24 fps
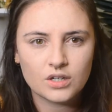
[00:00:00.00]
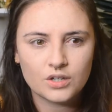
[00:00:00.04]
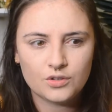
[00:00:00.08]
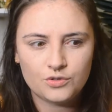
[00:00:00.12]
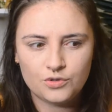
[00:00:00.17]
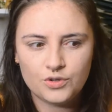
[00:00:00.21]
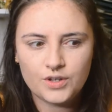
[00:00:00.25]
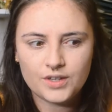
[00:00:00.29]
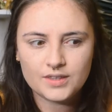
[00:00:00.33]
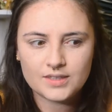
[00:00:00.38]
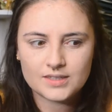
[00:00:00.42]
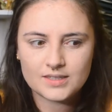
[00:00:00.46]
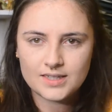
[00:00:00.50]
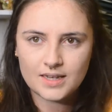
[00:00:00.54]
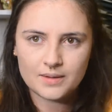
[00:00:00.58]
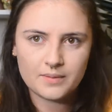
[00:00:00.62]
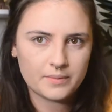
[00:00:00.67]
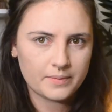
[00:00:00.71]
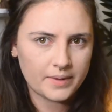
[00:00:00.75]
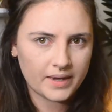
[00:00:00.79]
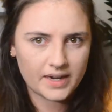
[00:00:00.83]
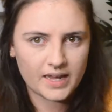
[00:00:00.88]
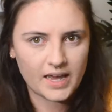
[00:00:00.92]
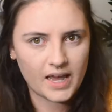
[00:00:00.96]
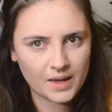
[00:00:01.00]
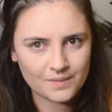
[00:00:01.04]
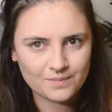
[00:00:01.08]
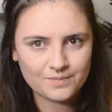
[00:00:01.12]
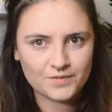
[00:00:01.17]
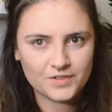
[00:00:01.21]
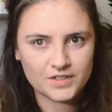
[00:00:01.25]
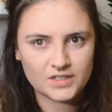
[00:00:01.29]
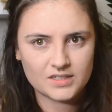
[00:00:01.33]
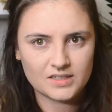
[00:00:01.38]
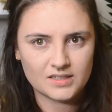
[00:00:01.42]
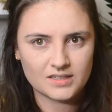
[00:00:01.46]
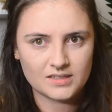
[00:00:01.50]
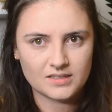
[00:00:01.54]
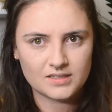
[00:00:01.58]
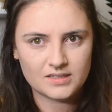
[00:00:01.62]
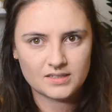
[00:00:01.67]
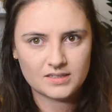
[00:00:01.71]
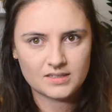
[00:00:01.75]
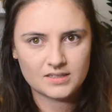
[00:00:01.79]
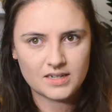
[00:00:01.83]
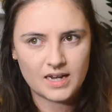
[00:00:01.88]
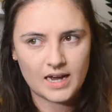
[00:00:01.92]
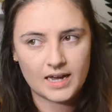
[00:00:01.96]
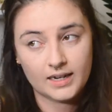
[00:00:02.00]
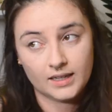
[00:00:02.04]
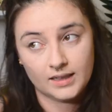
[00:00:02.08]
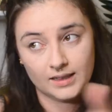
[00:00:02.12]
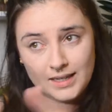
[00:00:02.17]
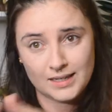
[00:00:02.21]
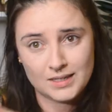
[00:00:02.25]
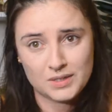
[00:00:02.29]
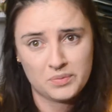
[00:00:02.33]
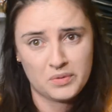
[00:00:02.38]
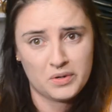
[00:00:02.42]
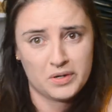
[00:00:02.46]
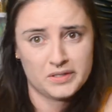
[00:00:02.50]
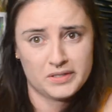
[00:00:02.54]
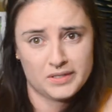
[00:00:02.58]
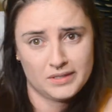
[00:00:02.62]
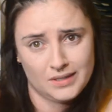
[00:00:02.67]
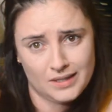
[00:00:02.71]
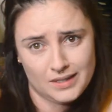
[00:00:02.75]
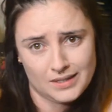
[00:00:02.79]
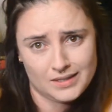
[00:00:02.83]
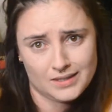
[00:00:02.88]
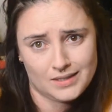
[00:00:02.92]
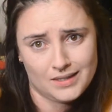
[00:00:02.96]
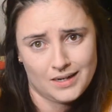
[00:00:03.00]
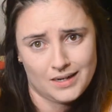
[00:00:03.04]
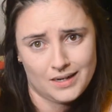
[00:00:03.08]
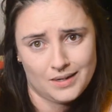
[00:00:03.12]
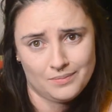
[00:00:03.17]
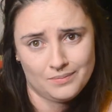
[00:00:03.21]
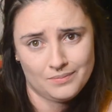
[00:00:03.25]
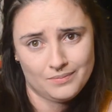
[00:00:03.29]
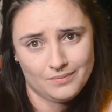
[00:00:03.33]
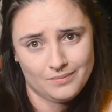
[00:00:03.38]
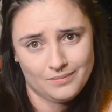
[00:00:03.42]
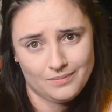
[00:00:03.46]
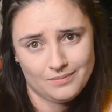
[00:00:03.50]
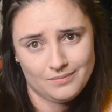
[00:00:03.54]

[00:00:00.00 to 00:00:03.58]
You get the same amount of emphasis out of less words and less time.